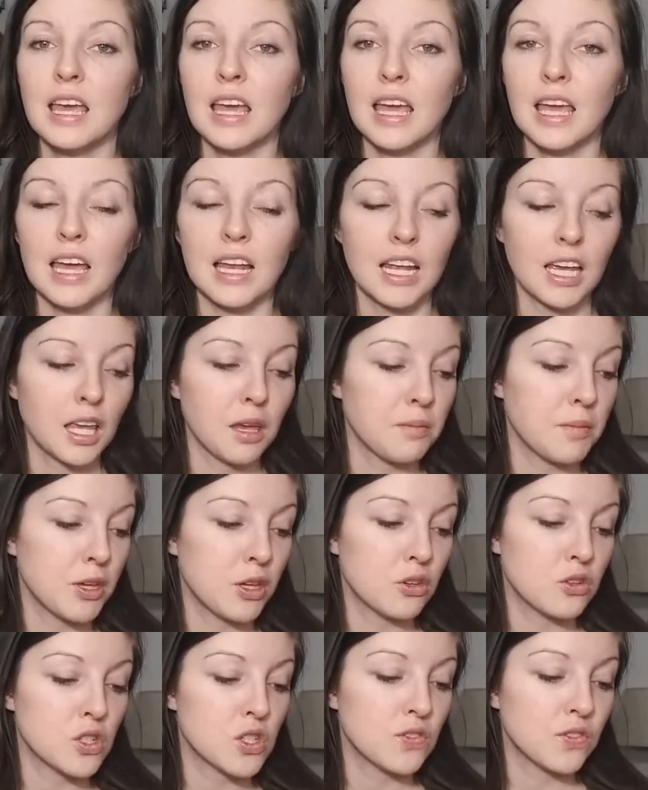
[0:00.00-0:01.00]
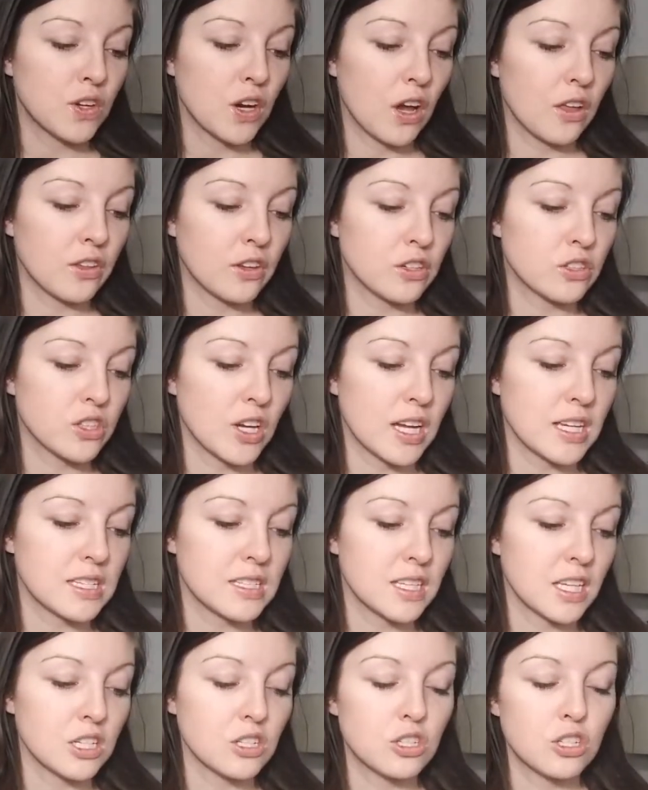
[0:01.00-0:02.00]
And it can be used for other dry
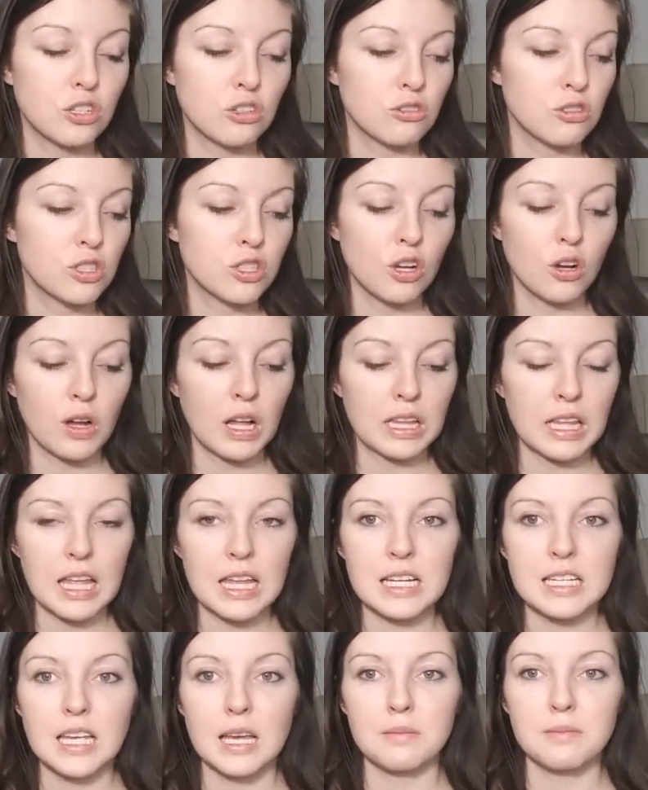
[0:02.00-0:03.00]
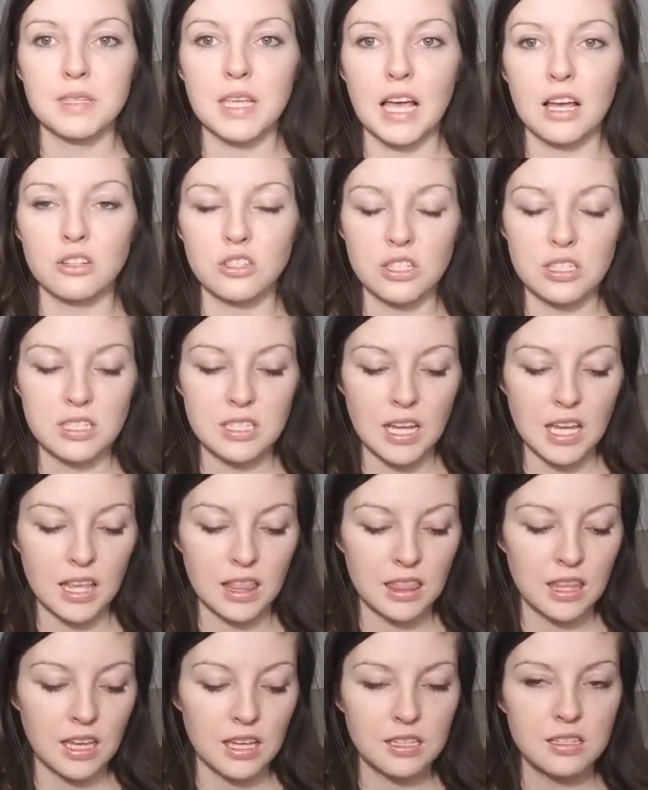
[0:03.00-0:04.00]
skin too, so a lot of times I'll just
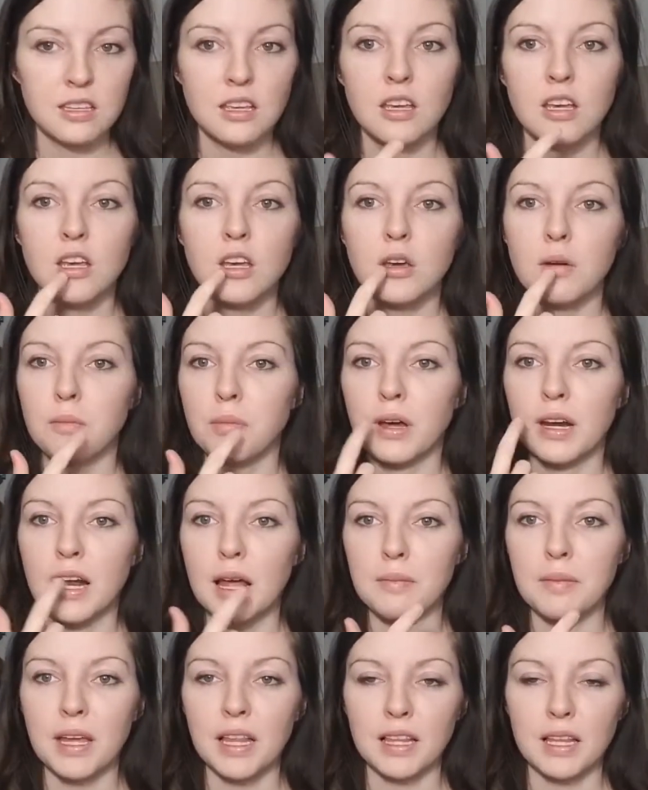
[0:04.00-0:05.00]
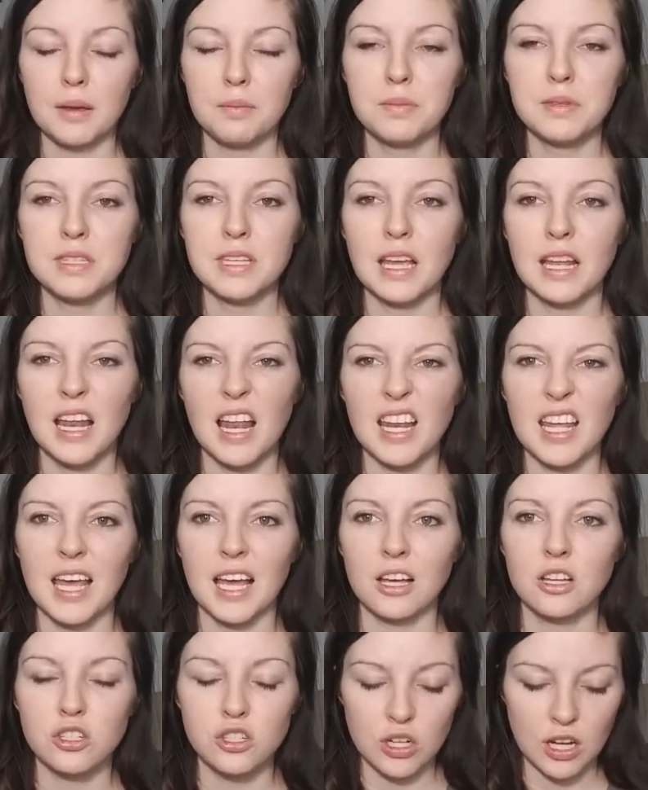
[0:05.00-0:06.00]
take this, put it on my lips, and any
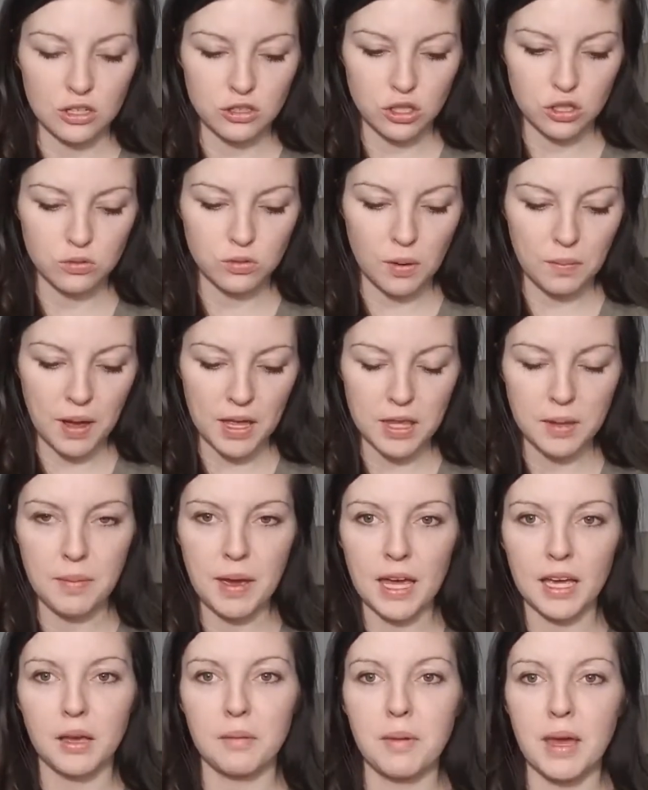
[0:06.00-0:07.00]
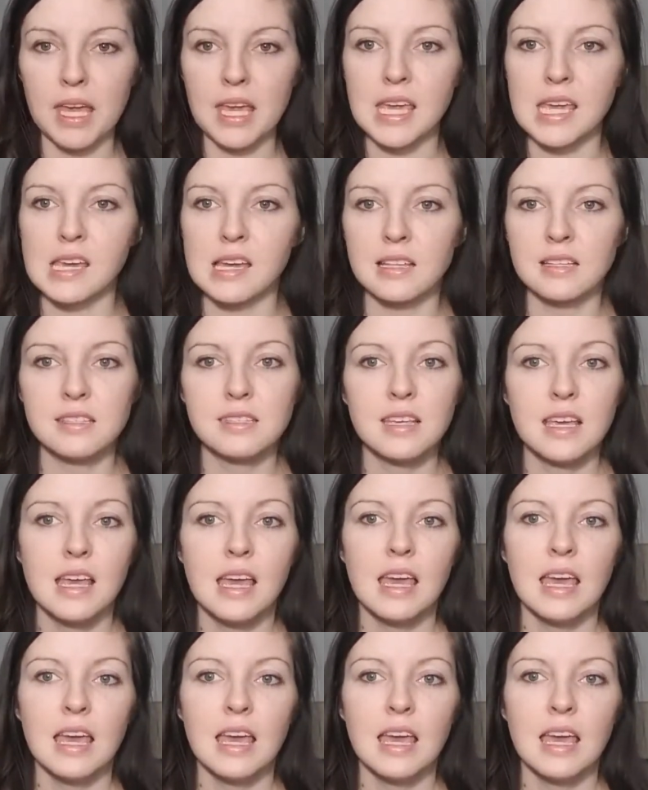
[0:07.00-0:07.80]
extra I'll just rub on the back of my hands.